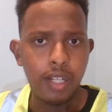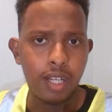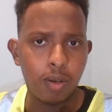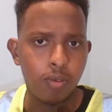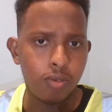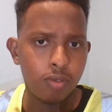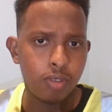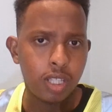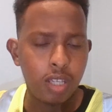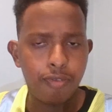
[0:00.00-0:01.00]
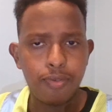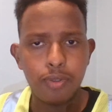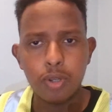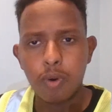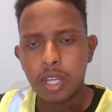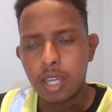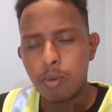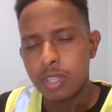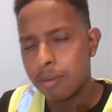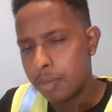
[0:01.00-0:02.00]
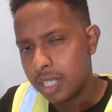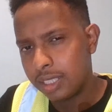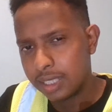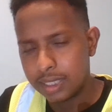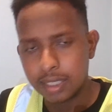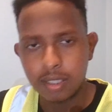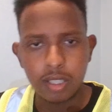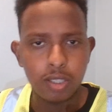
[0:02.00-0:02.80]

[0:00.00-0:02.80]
Now, if you're working with embedding data,